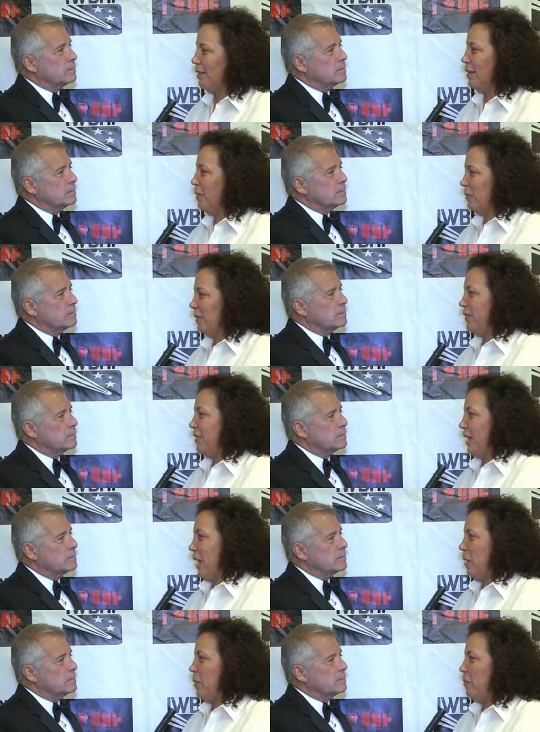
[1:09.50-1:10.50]
Speaker 1: a little bit of an
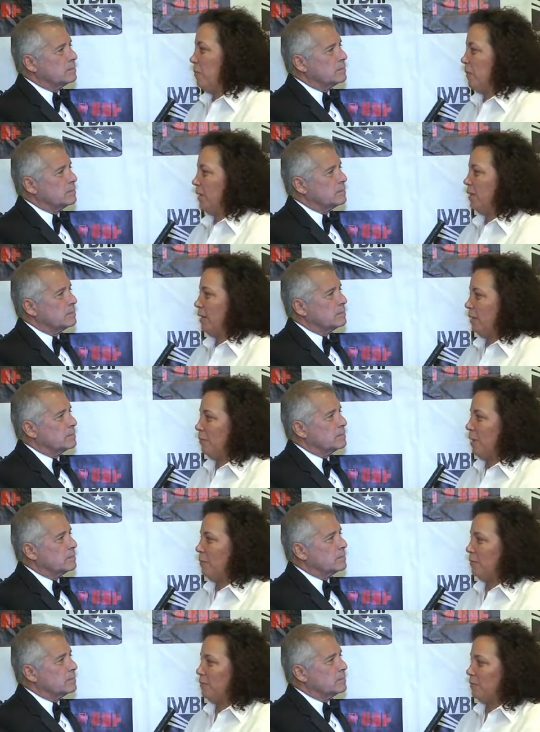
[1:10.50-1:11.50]
ebb, but I'm
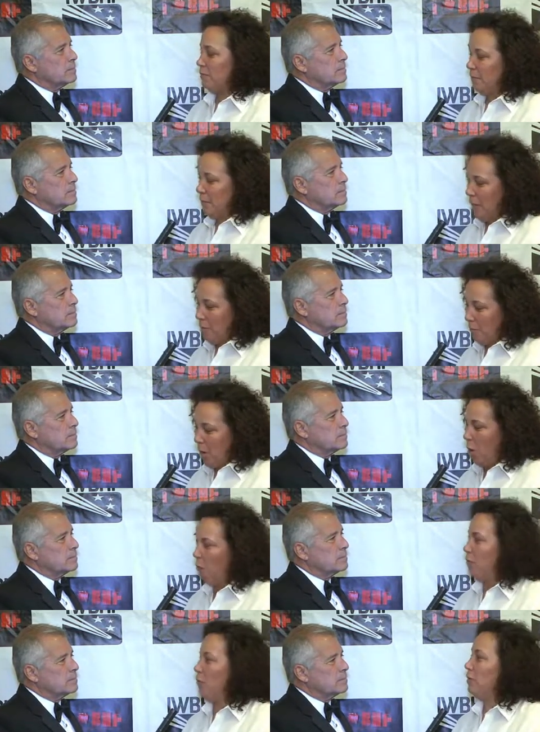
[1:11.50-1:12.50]
I'm I'm
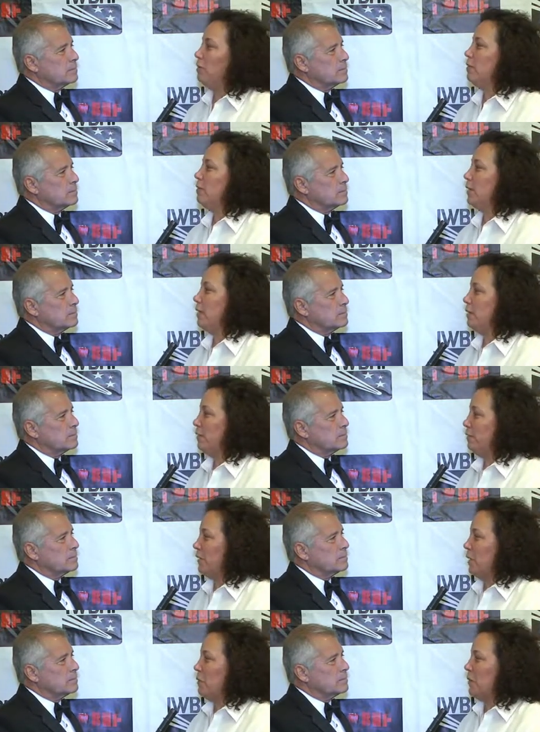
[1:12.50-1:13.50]
hopeful that the
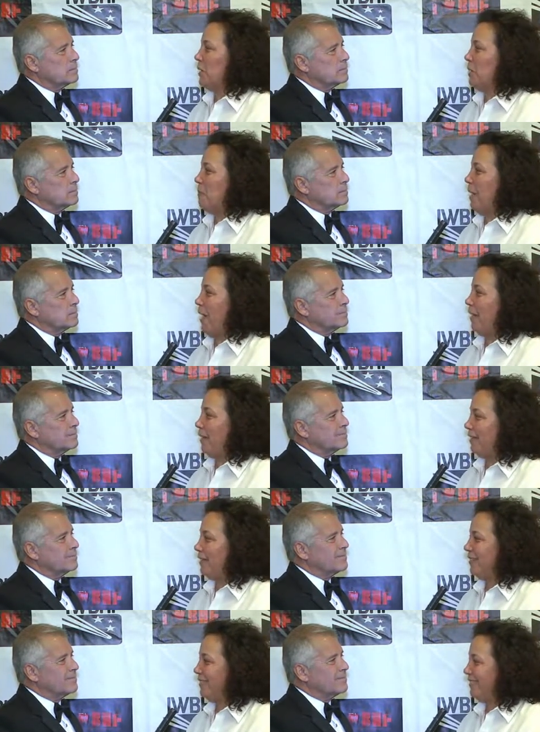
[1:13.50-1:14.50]
flow will come
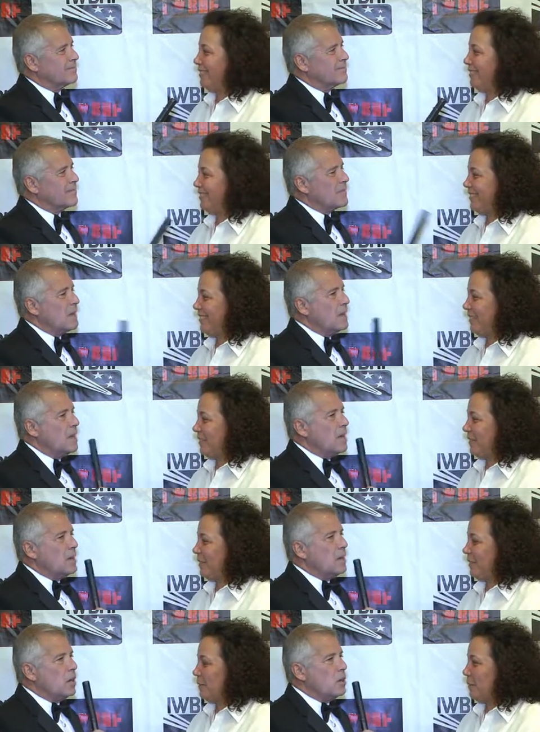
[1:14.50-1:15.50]
back.
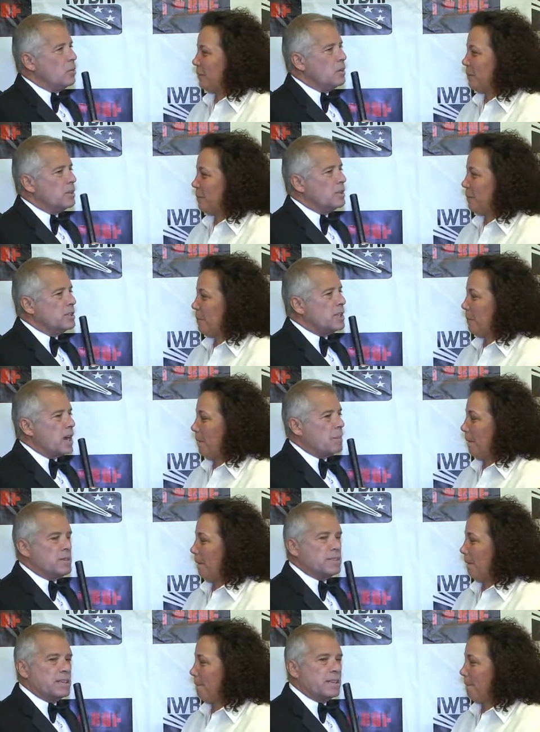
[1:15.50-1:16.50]
Speaker 2: Now, one of the
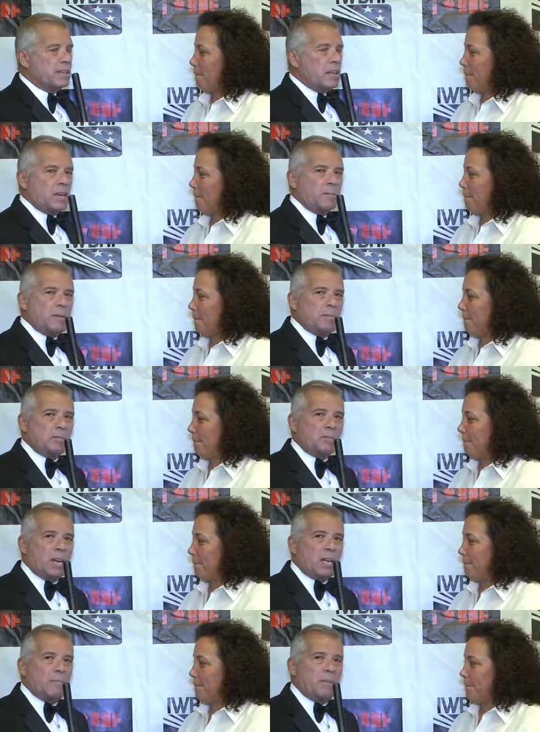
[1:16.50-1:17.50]
topics that a lot of people
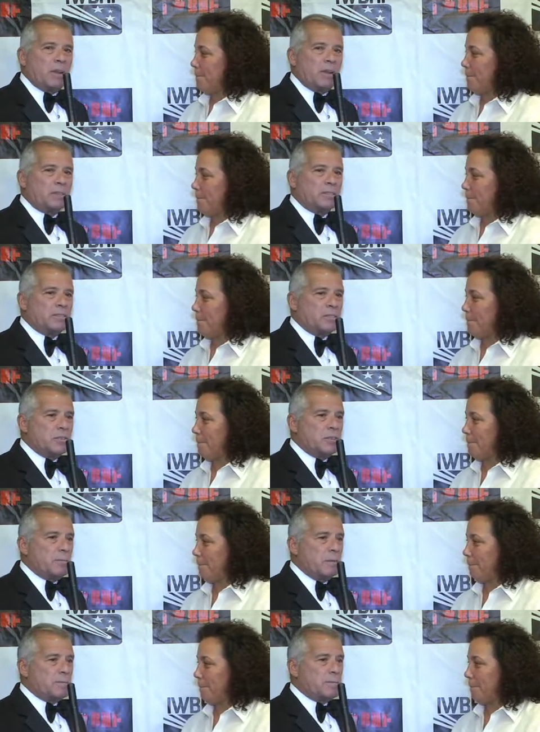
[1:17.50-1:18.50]
talk about
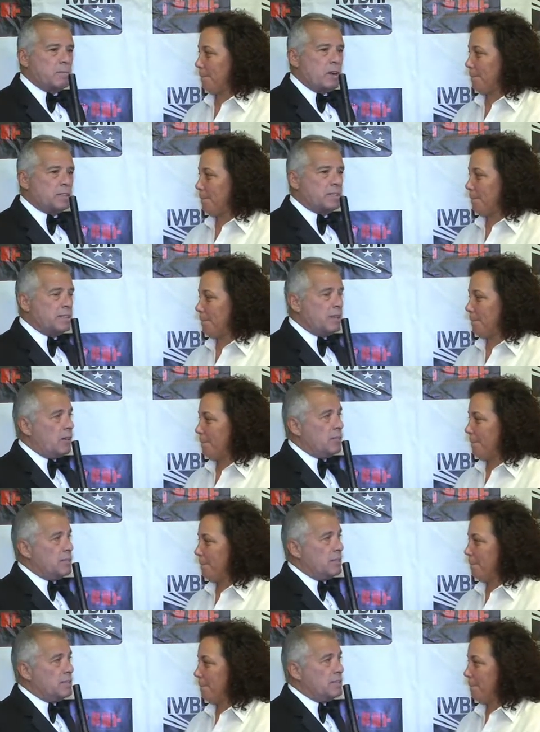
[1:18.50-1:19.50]
concerning women's boxing
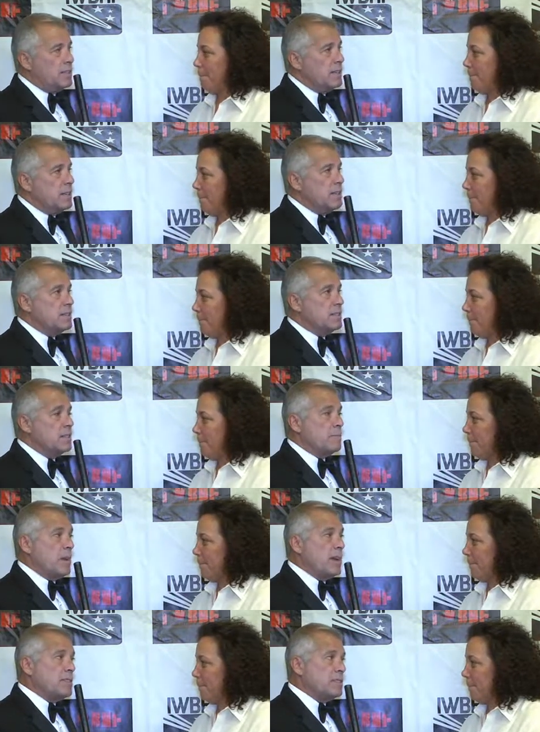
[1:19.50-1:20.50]
nowadays is the
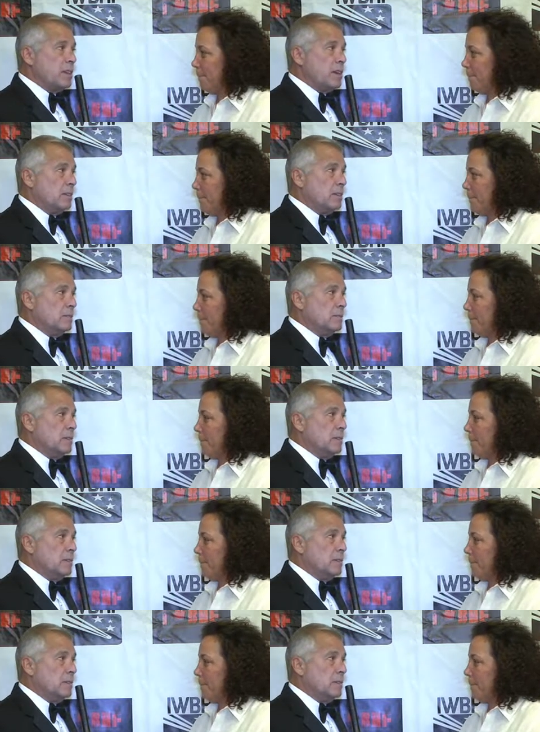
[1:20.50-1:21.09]
pay scale.